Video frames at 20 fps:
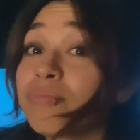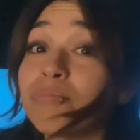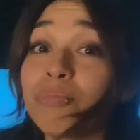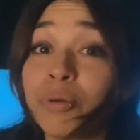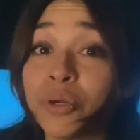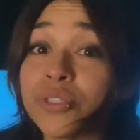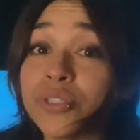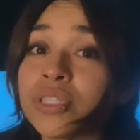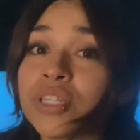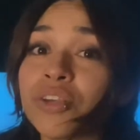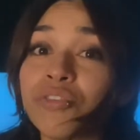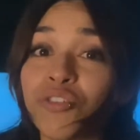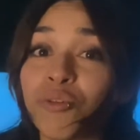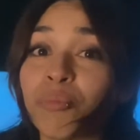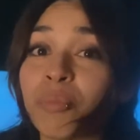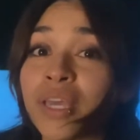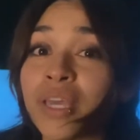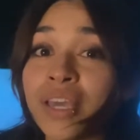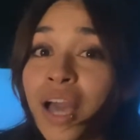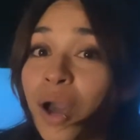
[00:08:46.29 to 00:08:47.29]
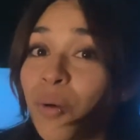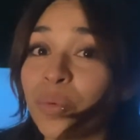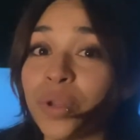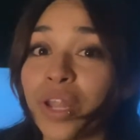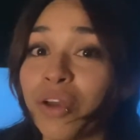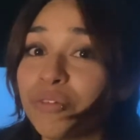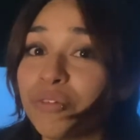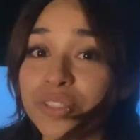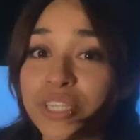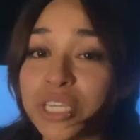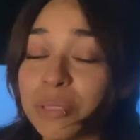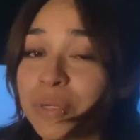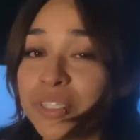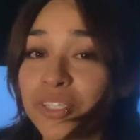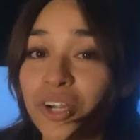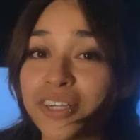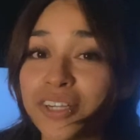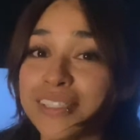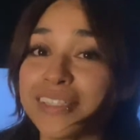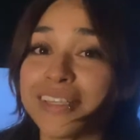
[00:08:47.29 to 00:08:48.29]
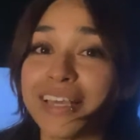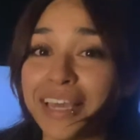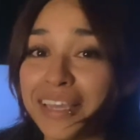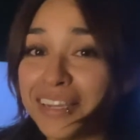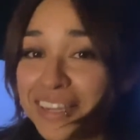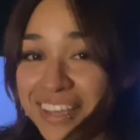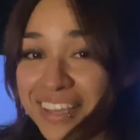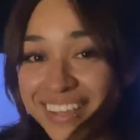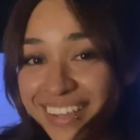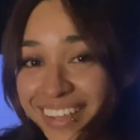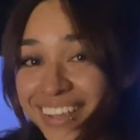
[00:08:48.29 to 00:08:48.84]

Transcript: Personally, for me, I will never take my dogs again.